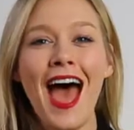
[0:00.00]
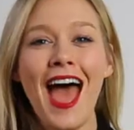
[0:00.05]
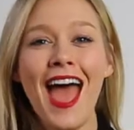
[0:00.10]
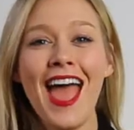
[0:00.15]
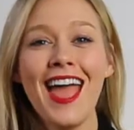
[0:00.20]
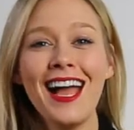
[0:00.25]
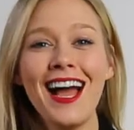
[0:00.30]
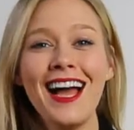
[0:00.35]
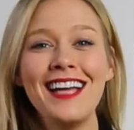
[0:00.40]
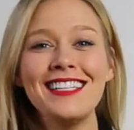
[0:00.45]

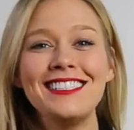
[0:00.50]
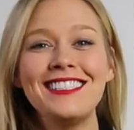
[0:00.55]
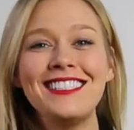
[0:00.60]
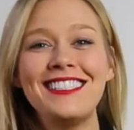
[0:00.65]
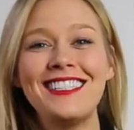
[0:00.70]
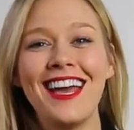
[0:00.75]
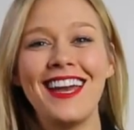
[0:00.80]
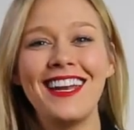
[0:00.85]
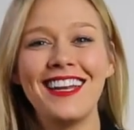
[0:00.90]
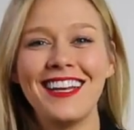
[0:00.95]
Hey guys, it's
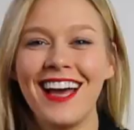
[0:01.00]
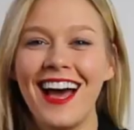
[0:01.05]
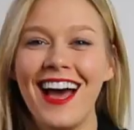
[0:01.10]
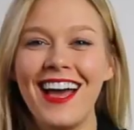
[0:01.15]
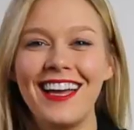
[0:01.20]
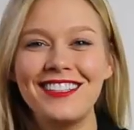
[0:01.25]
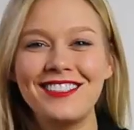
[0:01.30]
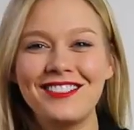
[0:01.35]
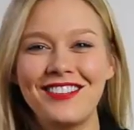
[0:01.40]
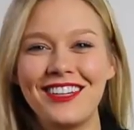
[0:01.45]

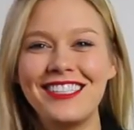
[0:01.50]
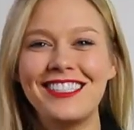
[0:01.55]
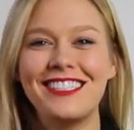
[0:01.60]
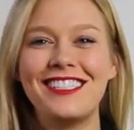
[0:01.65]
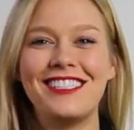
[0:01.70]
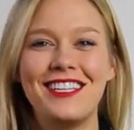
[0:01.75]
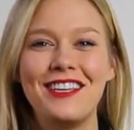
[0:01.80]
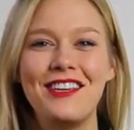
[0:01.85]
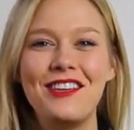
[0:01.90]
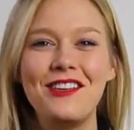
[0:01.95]
Danika. It's great to
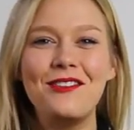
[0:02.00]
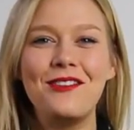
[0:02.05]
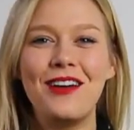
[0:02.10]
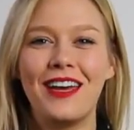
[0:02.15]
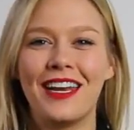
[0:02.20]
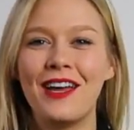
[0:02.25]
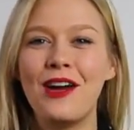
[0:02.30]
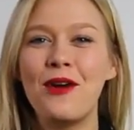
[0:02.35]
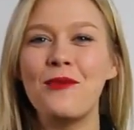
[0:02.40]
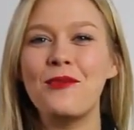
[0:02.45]
see you,
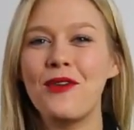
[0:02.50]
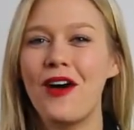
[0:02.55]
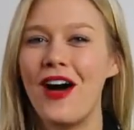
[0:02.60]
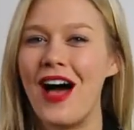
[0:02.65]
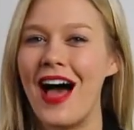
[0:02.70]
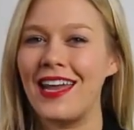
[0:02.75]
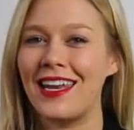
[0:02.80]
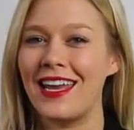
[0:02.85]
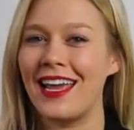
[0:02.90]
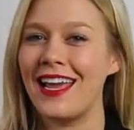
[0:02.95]
and I hope you all
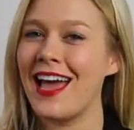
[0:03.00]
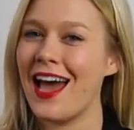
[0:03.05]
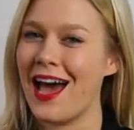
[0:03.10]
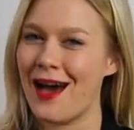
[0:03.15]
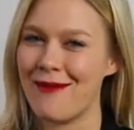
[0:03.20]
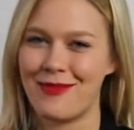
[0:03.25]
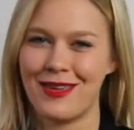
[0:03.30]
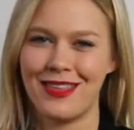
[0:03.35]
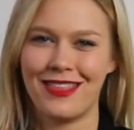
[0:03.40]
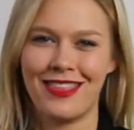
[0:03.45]
had a
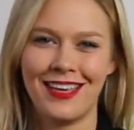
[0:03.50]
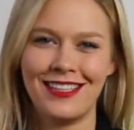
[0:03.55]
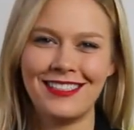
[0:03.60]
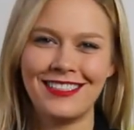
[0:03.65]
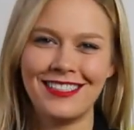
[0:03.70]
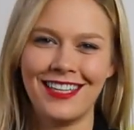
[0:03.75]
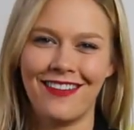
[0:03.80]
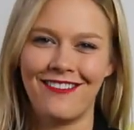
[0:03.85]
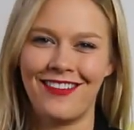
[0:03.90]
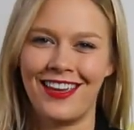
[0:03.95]
happy
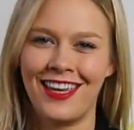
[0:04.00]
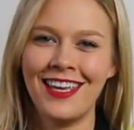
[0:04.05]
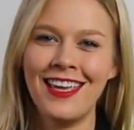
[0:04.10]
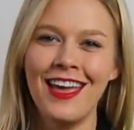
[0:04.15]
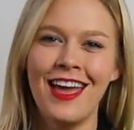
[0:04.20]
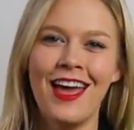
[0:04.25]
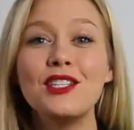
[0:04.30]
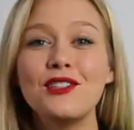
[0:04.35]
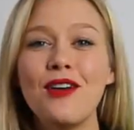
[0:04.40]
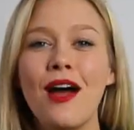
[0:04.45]
Thanksgiving.
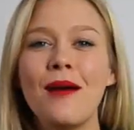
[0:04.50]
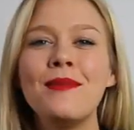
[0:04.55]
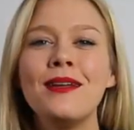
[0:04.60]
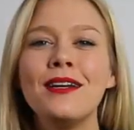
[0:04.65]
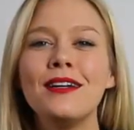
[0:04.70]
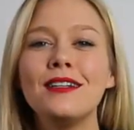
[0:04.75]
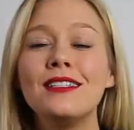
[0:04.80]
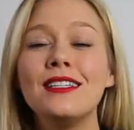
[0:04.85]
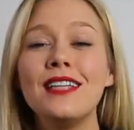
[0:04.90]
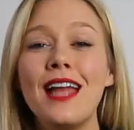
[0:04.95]
So I'm
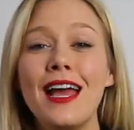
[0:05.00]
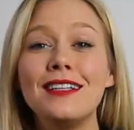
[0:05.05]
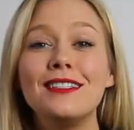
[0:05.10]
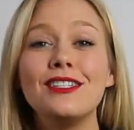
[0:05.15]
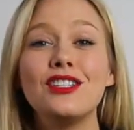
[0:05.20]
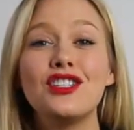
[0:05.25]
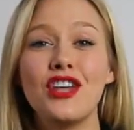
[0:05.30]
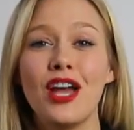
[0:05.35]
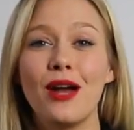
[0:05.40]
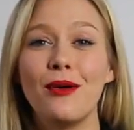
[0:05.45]
here today
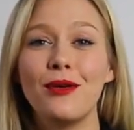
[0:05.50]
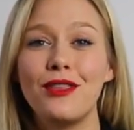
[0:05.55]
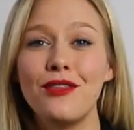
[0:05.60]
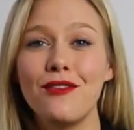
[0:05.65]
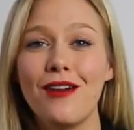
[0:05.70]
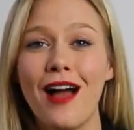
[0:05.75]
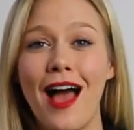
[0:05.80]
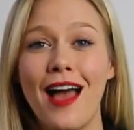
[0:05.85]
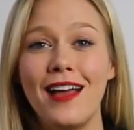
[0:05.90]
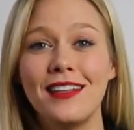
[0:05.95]
to share with you
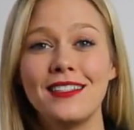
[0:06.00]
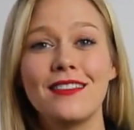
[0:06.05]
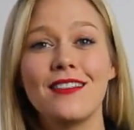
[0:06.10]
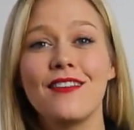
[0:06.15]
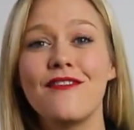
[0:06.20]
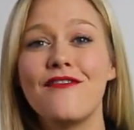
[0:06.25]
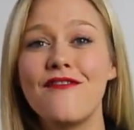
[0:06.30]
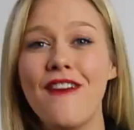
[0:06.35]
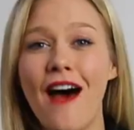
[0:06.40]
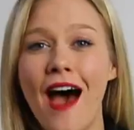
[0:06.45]
guys
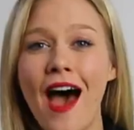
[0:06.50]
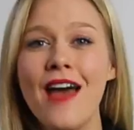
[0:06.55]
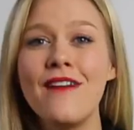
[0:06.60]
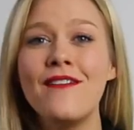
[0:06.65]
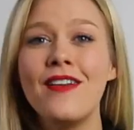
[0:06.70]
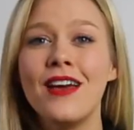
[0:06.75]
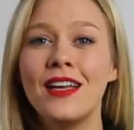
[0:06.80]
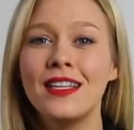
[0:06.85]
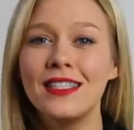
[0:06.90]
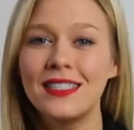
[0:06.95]
the
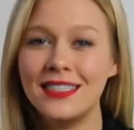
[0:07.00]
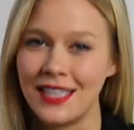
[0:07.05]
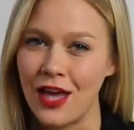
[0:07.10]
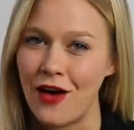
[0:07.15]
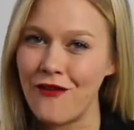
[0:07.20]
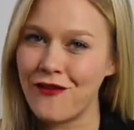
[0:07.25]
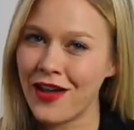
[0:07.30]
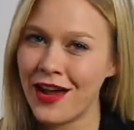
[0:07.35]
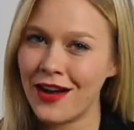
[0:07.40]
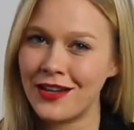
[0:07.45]
5
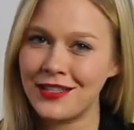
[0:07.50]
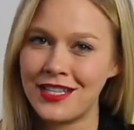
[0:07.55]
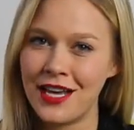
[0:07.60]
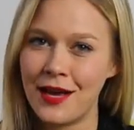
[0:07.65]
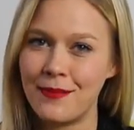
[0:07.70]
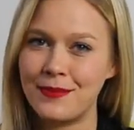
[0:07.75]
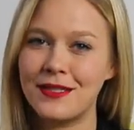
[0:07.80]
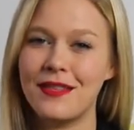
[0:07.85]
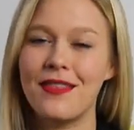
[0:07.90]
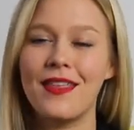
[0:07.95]
self-care
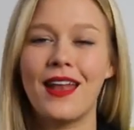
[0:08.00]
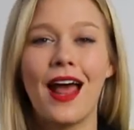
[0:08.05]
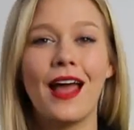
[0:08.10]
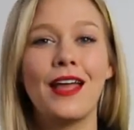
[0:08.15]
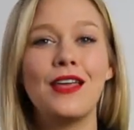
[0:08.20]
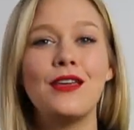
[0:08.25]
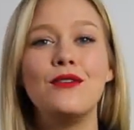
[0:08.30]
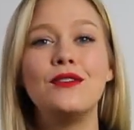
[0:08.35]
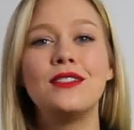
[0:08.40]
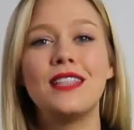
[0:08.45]
tips that I
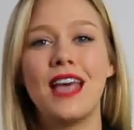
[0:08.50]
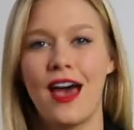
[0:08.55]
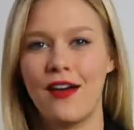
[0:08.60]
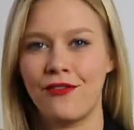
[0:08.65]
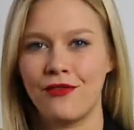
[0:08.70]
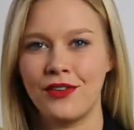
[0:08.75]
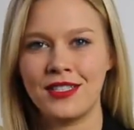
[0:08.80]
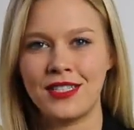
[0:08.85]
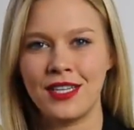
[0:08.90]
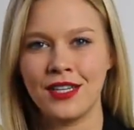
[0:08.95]
use
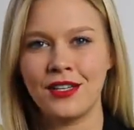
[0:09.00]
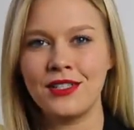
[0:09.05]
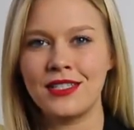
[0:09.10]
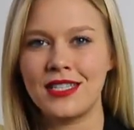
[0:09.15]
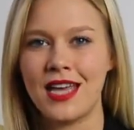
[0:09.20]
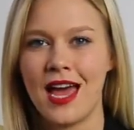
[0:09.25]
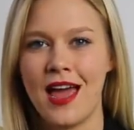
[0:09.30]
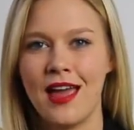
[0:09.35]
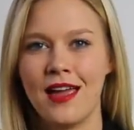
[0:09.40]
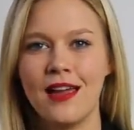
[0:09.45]
every single
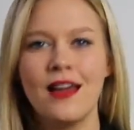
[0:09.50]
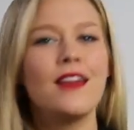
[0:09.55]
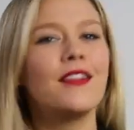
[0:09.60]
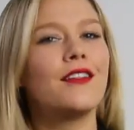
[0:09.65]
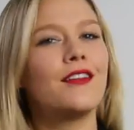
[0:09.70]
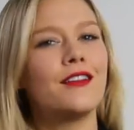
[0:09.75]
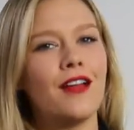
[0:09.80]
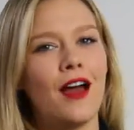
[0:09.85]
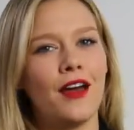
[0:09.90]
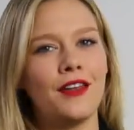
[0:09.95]
day.
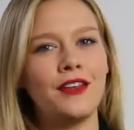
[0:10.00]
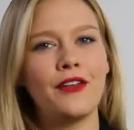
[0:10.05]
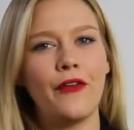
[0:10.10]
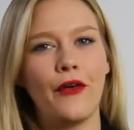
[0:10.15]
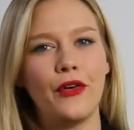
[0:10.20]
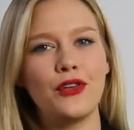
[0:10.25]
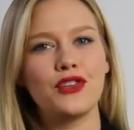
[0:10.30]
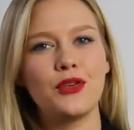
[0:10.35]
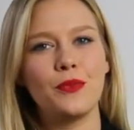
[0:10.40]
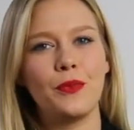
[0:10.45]
They're
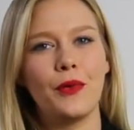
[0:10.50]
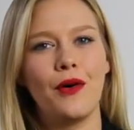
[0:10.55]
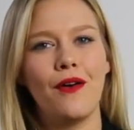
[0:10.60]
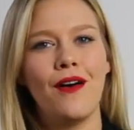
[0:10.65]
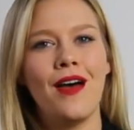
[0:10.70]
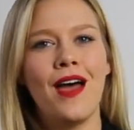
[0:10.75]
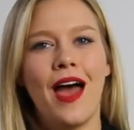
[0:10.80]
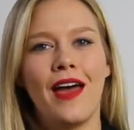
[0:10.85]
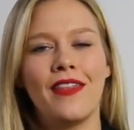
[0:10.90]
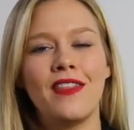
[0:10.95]
non-negotiable,
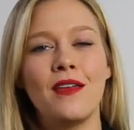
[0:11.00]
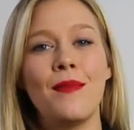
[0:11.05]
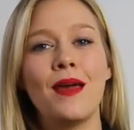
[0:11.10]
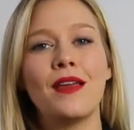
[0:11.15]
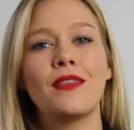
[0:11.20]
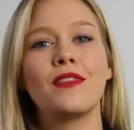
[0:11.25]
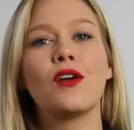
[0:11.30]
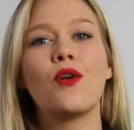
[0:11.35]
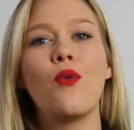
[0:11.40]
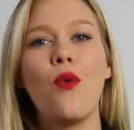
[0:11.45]
and they
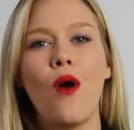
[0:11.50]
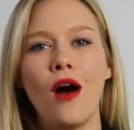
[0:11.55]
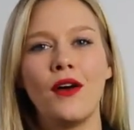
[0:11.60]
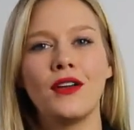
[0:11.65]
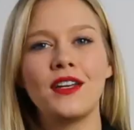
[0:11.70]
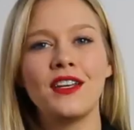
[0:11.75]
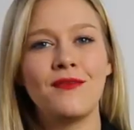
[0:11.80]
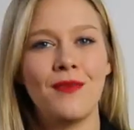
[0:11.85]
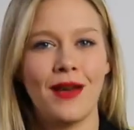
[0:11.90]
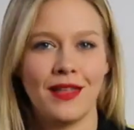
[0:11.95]
make the
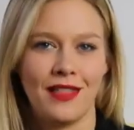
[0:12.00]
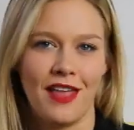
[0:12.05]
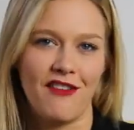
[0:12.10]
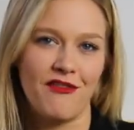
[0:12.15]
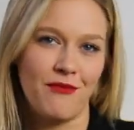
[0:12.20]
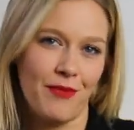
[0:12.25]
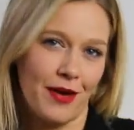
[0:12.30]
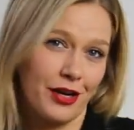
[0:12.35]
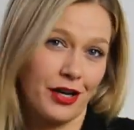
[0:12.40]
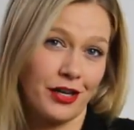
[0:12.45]
quality of my
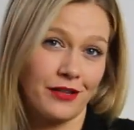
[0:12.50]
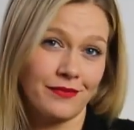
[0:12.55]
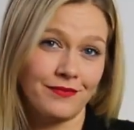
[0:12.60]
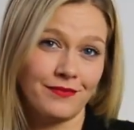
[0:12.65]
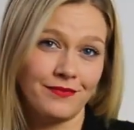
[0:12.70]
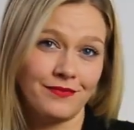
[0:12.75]
life better.